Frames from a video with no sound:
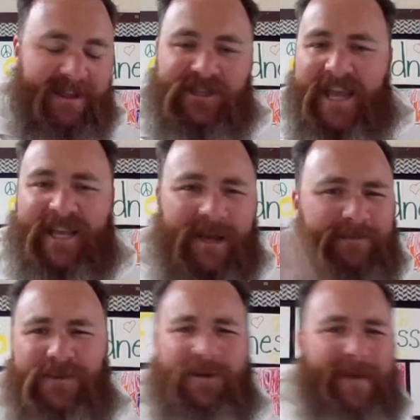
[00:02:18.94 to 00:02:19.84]
Jacob,
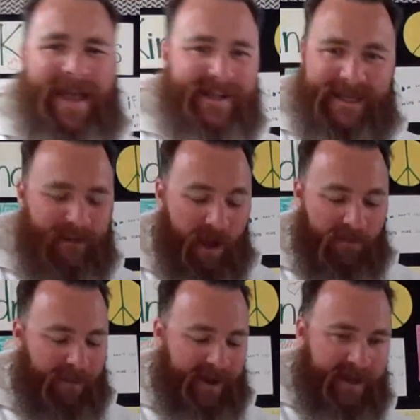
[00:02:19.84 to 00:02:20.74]
you the man. Keep
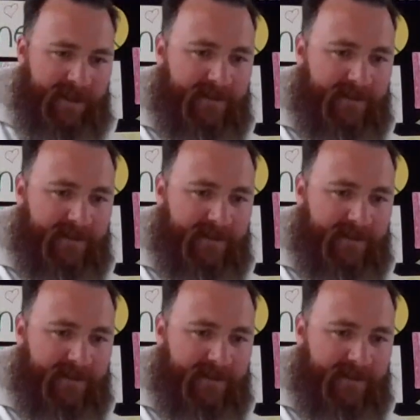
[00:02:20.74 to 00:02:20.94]
going, buddy.